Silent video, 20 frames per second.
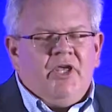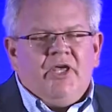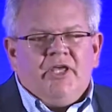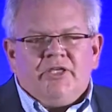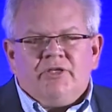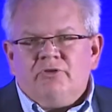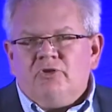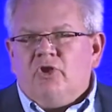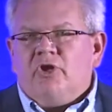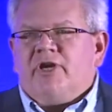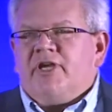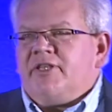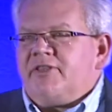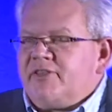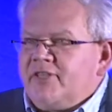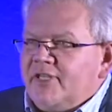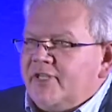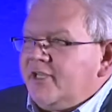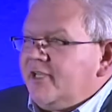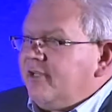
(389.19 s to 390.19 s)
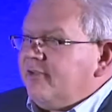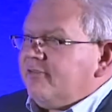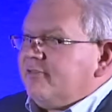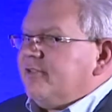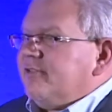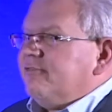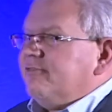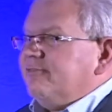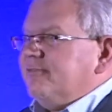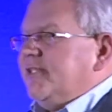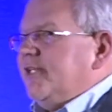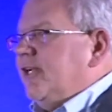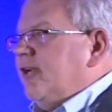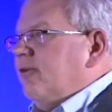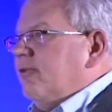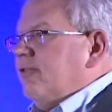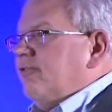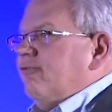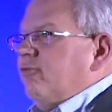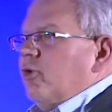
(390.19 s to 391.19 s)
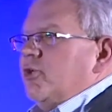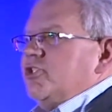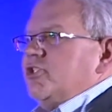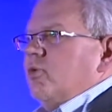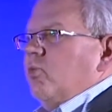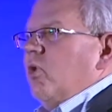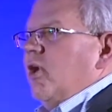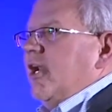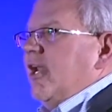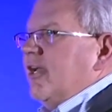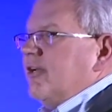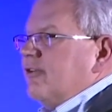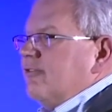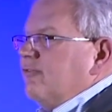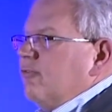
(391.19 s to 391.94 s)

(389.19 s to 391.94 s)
You look at the Fortune 100,